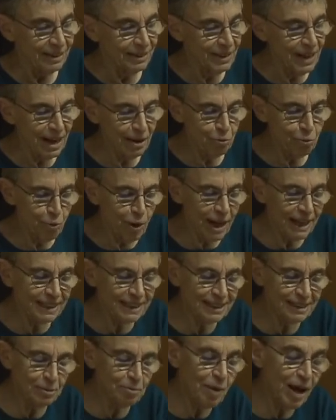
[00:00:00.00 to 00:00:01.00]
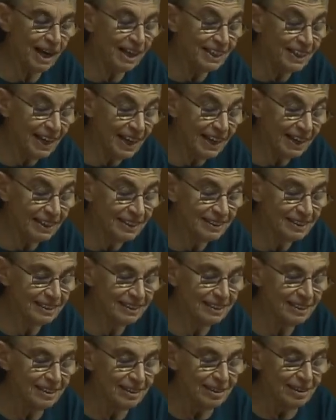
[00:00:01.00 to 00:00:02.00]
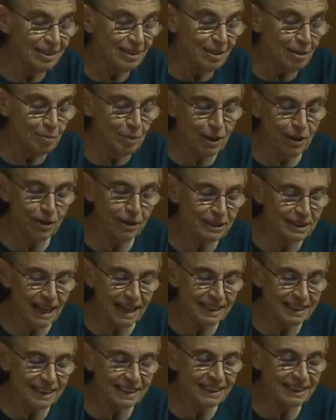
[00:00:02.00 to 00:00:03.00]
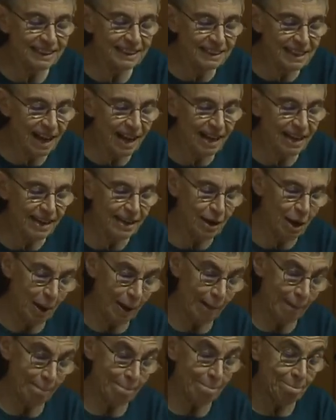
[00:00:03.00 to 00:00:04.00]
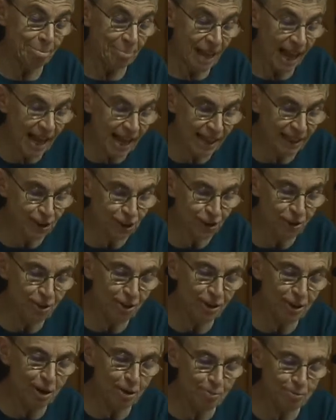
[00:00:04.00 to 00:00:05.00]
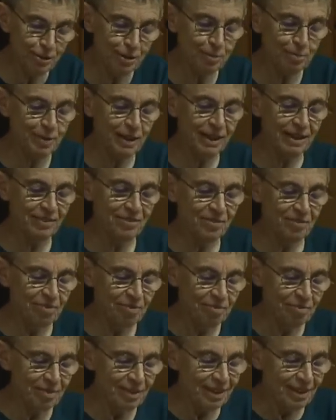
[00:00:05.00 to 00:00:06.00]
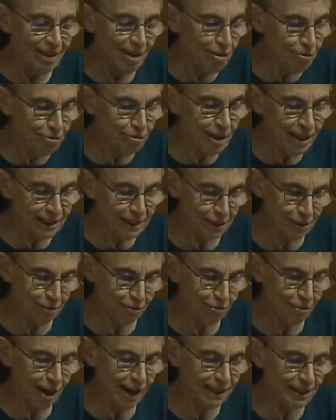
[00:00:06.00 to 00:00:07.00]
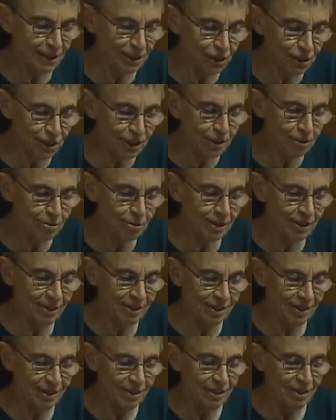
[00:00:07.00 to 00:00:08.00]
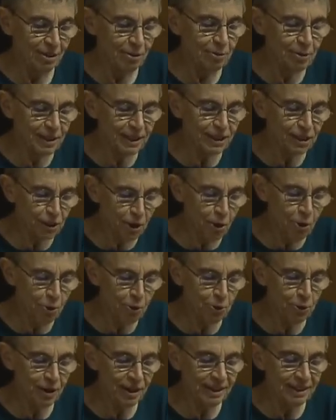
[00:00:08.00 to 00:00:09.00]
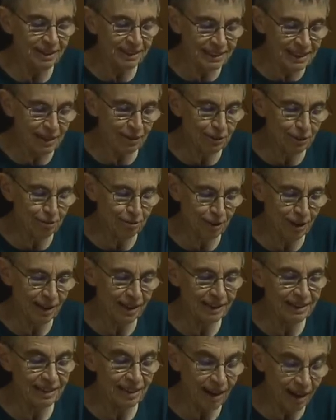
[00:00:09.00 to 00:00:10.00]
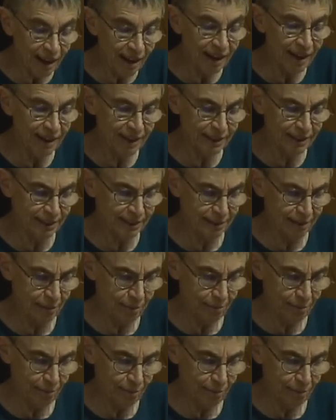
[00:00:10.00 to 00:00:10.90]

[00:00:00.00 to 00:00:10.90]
Lead weights in my legs, because I didn't die young, age caught up with me, a face to frighten children with its own terrified eyes.